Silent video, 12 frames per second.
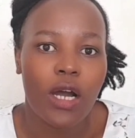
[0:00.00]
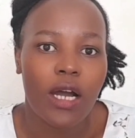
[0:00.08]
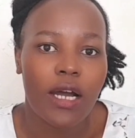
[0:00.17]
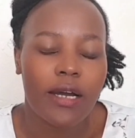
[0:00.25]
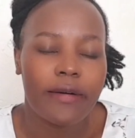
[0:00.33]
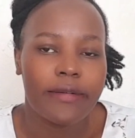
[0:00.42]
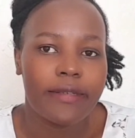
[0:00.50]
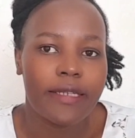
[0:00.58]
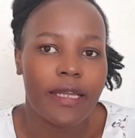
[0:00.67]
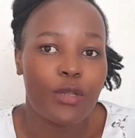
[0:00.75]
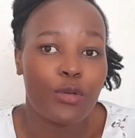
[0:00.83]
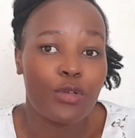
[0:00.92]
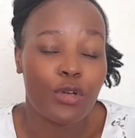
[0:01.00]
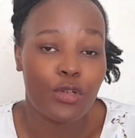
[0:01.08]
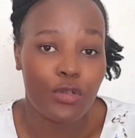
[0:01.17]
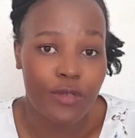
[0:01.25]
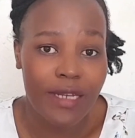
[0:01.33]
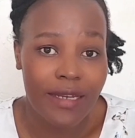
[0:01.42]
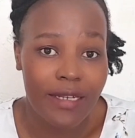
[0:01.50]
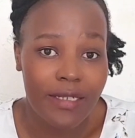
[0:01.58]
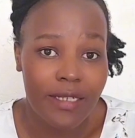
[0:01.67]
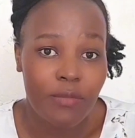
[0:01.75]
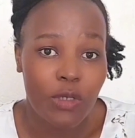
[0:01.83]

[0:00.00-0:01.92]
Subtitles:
tell you don't use an agent,